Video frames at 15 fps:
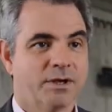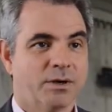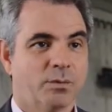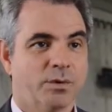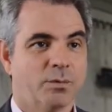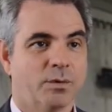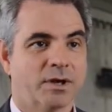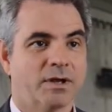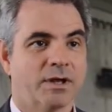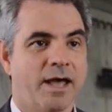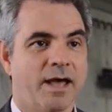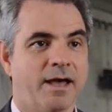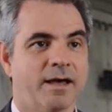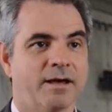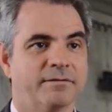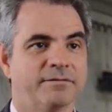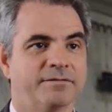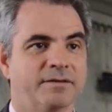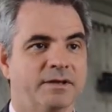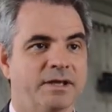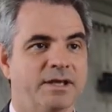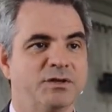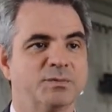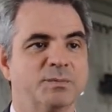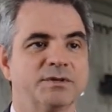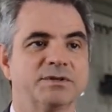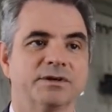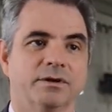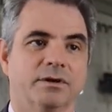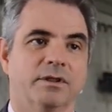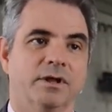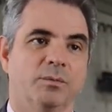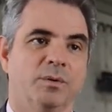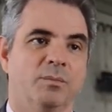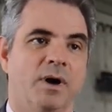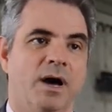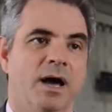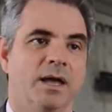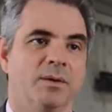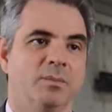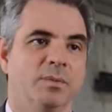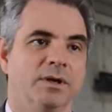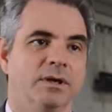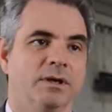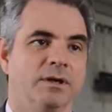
We want to have each material that we buy be